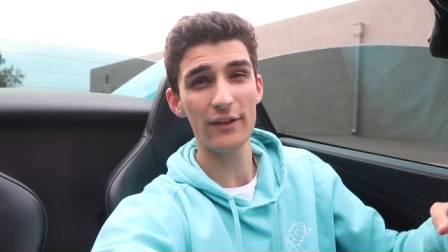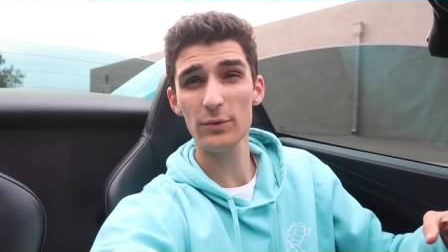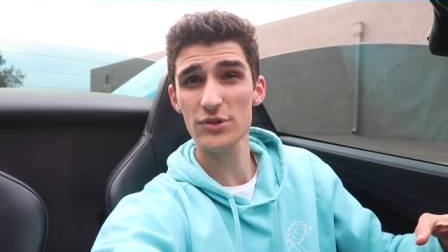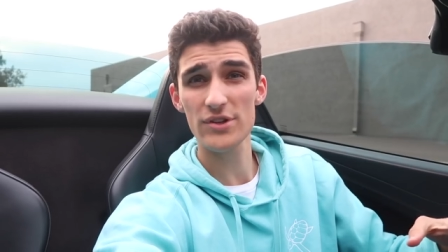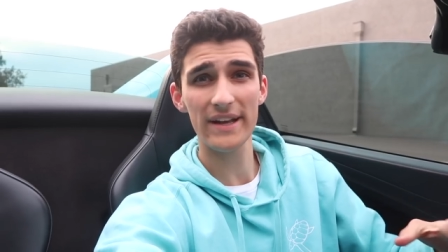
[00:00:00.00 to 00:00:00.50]

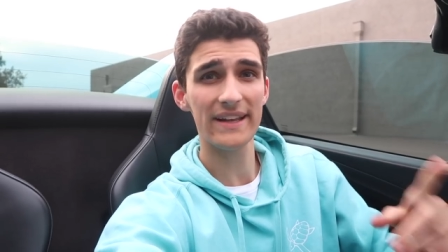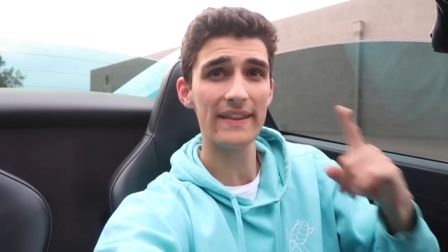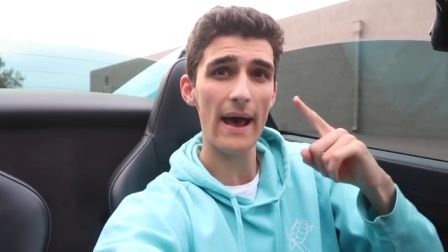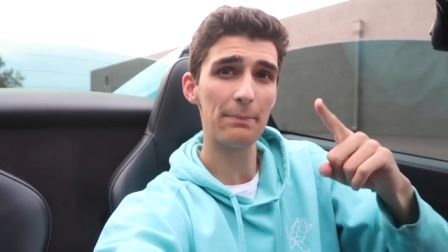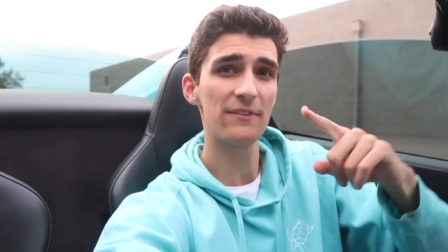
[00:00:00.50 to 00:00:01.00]
Delta was trading in
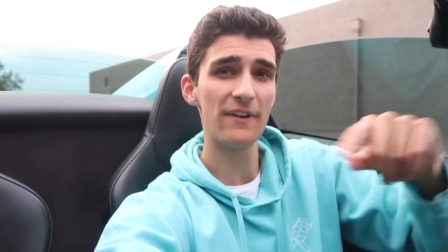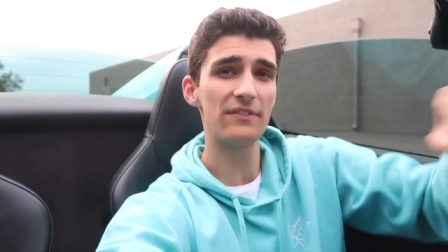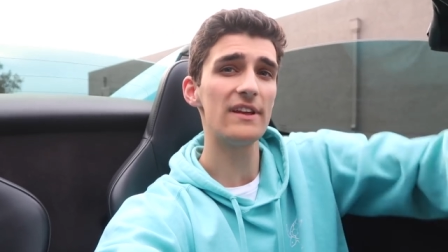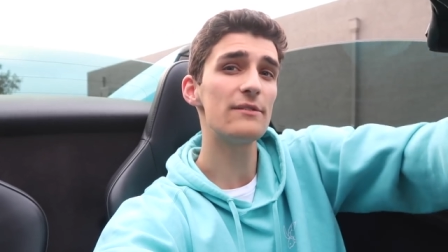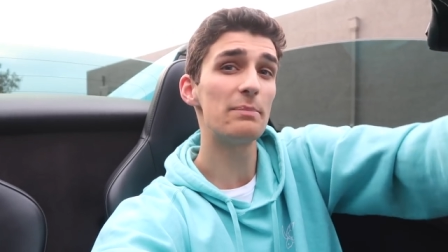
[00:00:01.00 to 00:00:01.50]
the upper
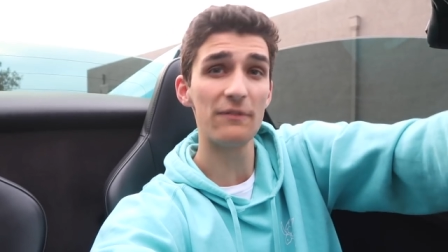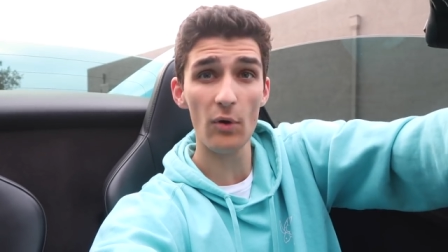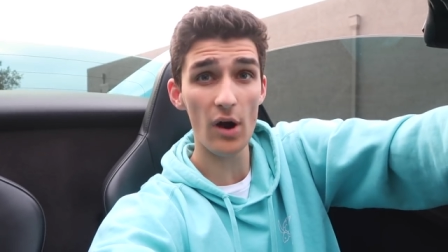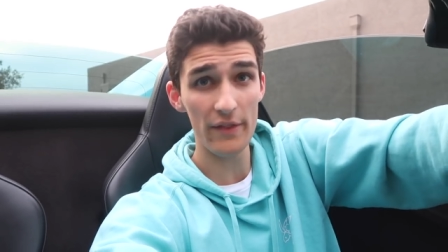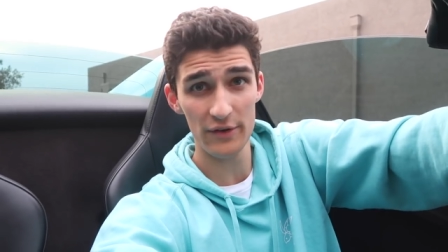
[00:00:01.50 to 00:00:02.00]
50s
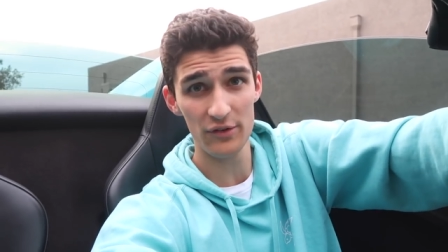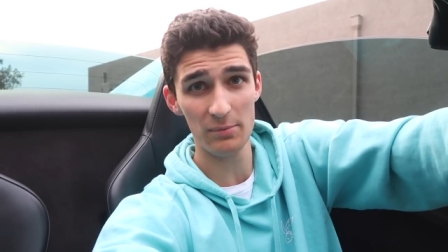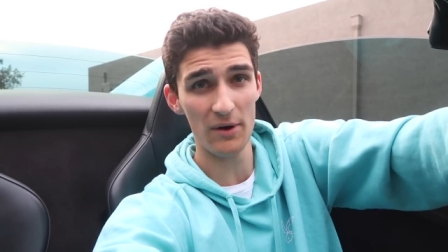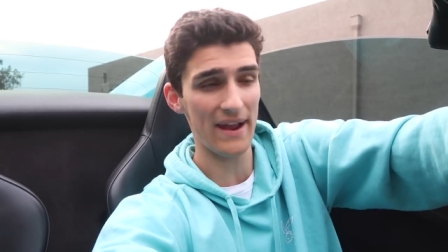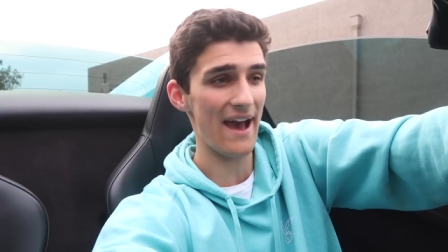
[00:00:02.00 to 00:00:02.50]
before all the news
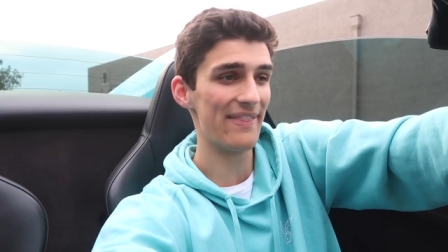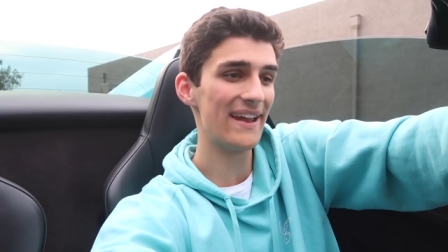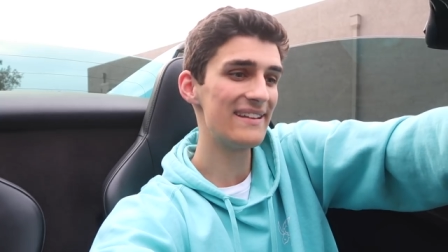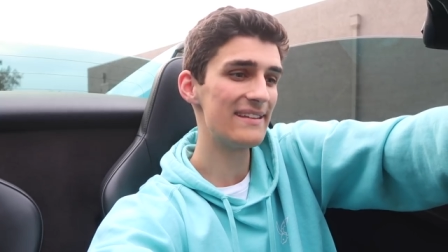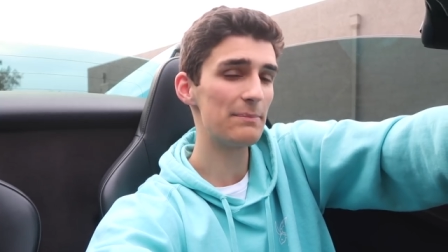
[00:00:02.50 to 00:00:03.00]
broke out.
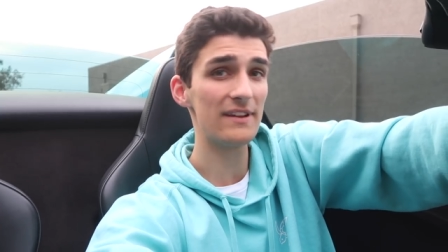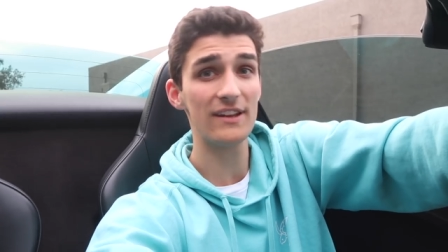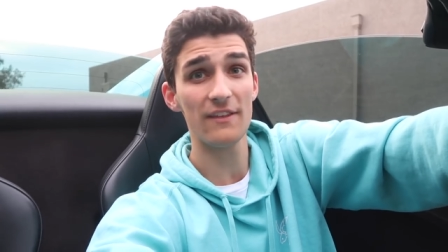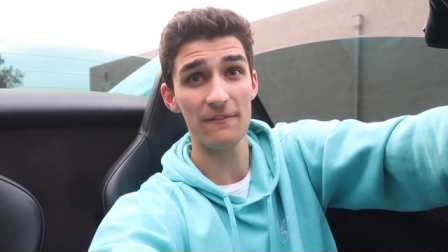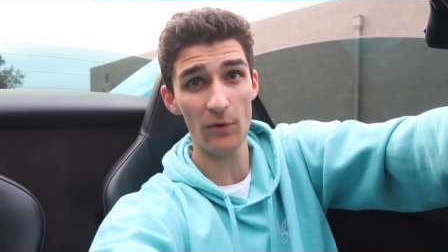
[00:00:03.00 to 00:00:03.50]
Then it dipped
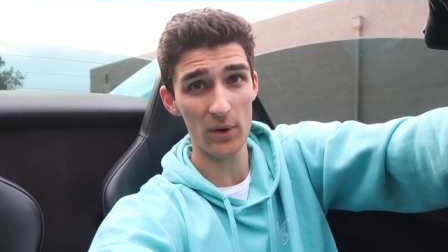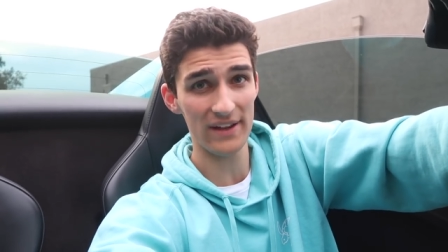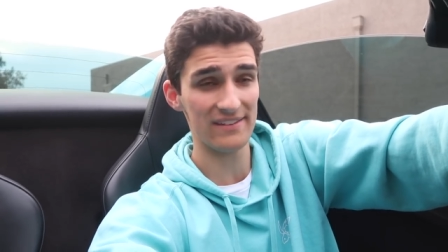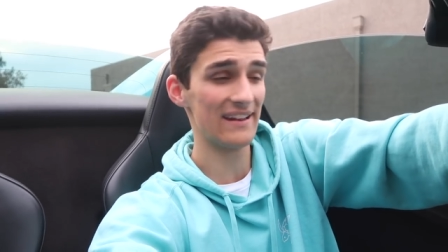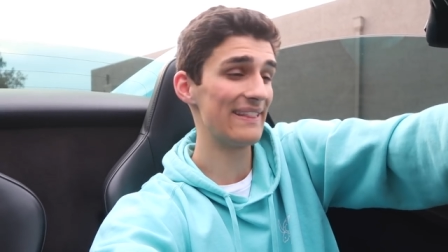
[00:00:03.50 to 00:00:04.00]
into the
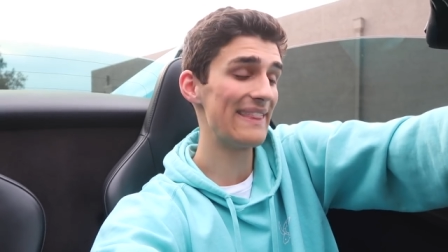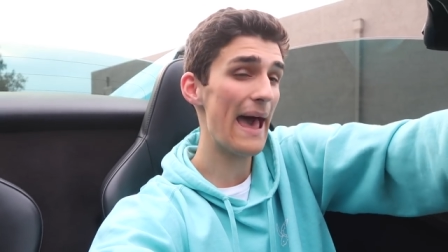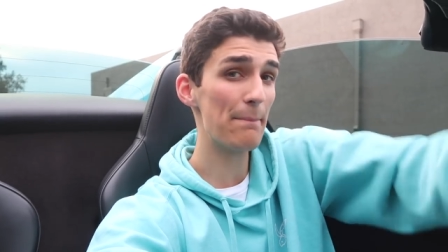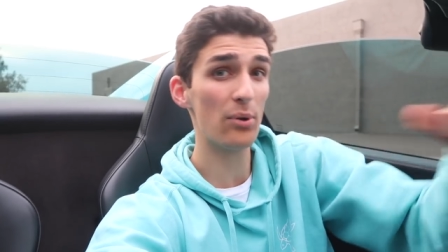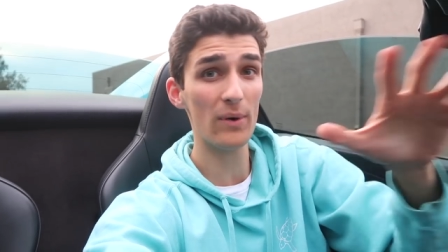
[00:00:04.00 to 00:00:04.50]
40s, and at
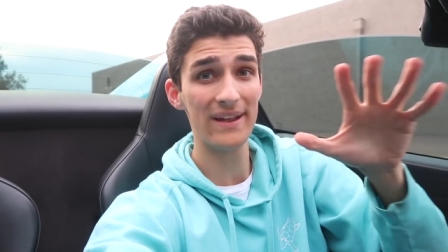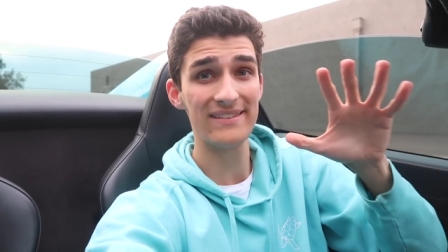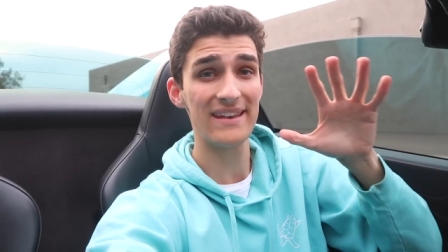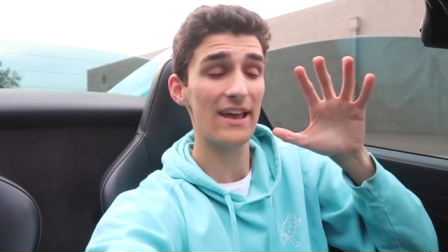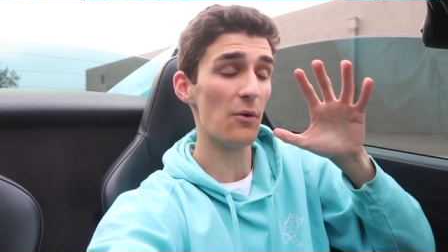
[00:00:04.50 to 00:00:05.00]
that
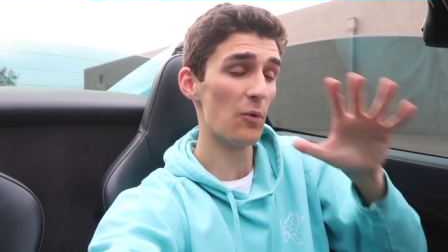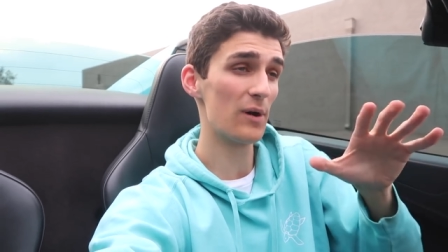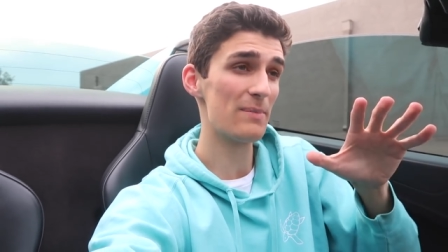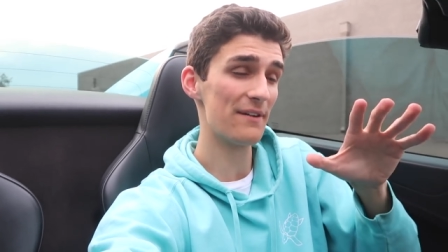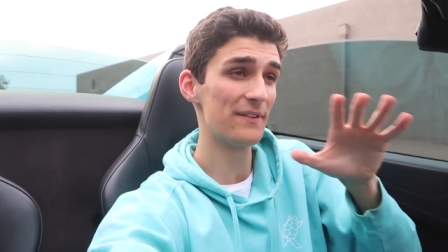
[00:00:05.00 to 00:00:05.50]
point,
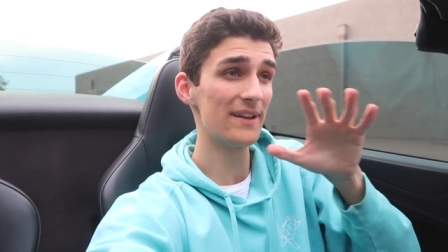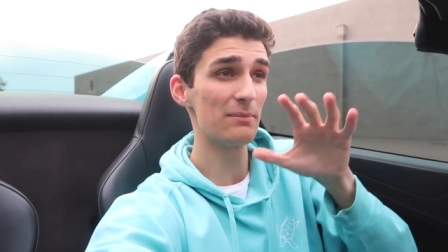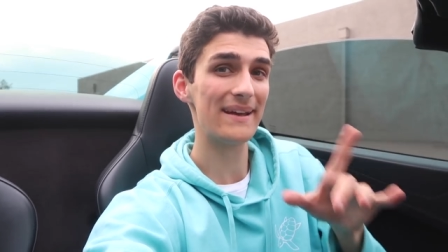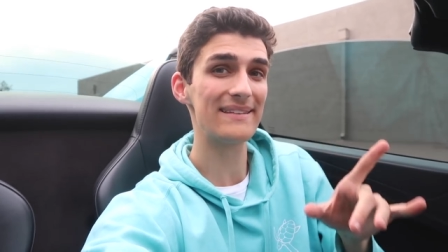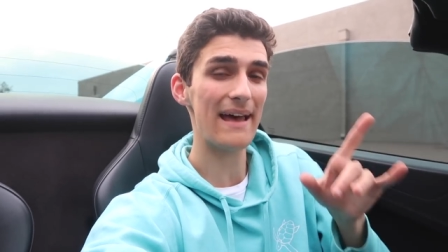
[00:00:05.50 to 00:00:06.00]
Warren Buffett
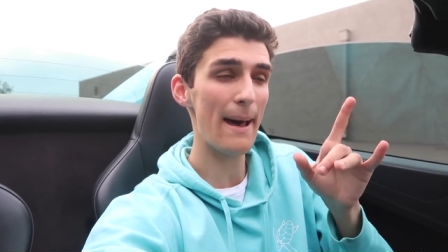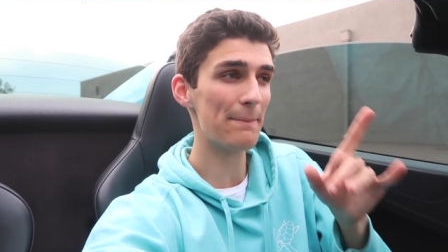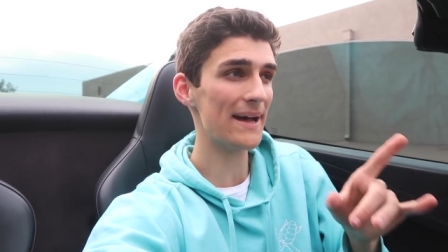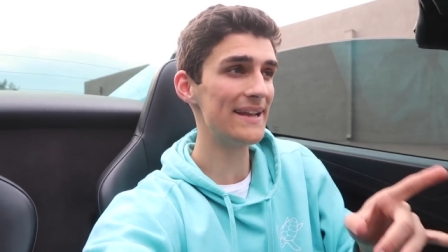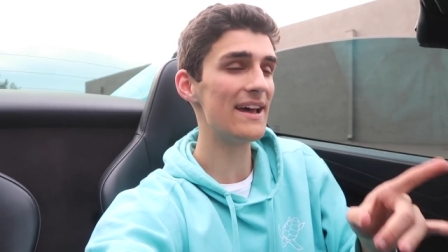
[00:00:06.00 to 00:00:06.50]
picked
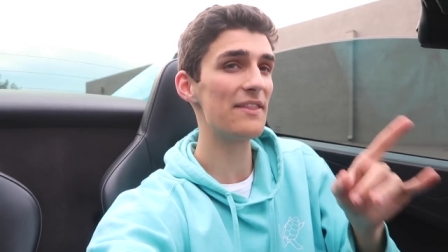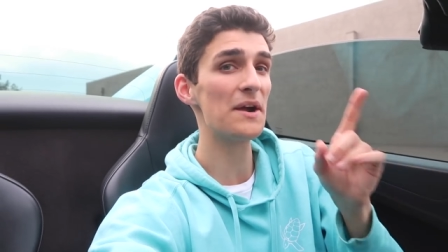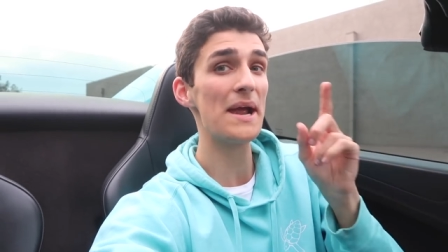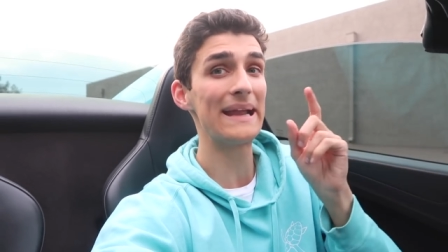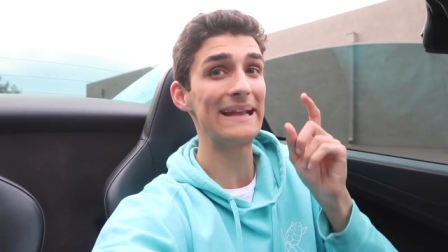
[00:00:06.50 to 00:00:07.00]
up another